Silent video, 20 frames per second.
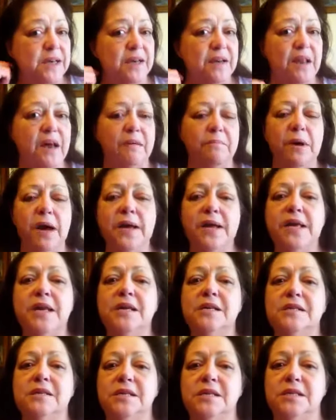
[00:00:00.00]
and like my
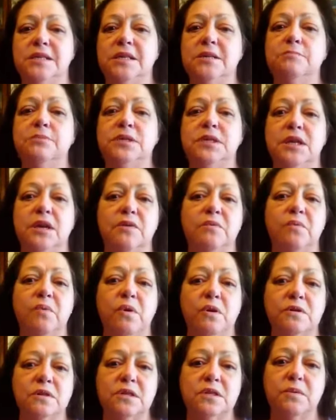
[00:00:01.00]
kids, it seems to get
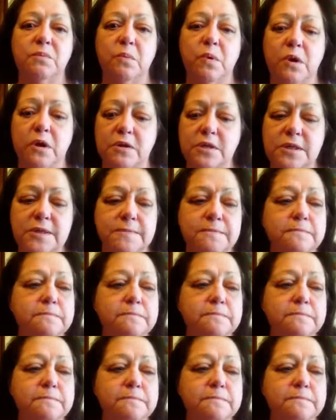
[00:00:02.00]
worse and worse.